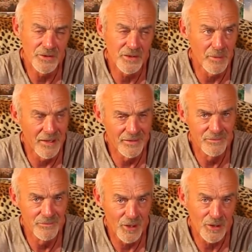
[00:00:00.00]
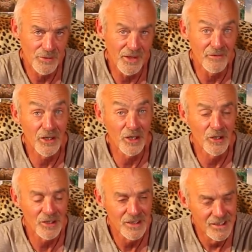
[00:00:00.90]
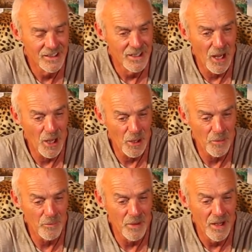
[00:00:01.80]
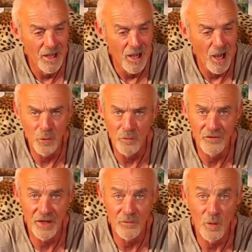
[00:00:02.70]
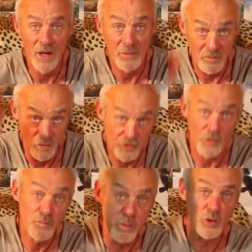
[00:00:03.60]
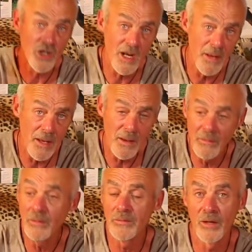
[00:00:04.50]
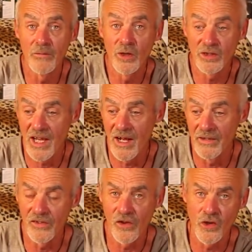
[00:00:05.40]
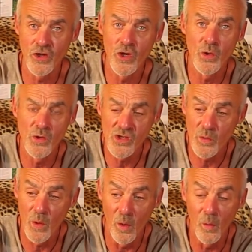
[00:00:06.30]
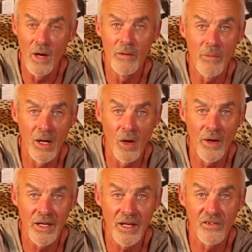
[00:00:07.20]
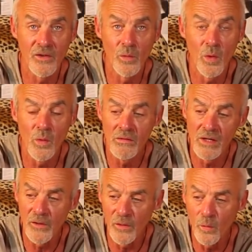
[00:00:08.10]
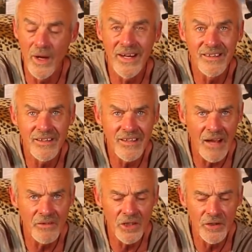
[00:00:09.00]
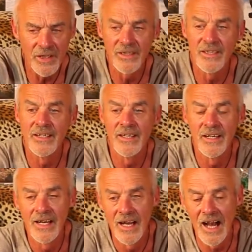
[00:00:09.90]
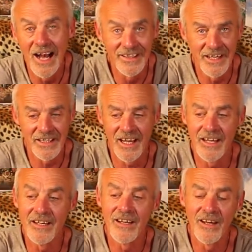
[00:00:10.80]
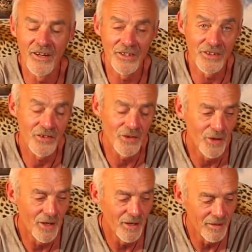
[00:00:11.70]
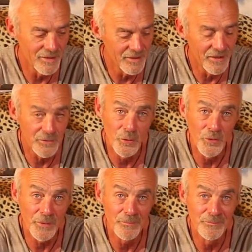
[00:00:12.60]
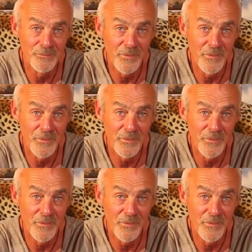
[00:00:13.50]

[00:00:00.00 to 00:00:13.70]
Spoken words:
which is about like 7 o'clock, and all of a sudden one of my rods said, "What did you hear?" And I've looked out and there's a huge swirl where my line hits the water. A load of weed had gathered on it, and then again, and I just thought, they're spawning,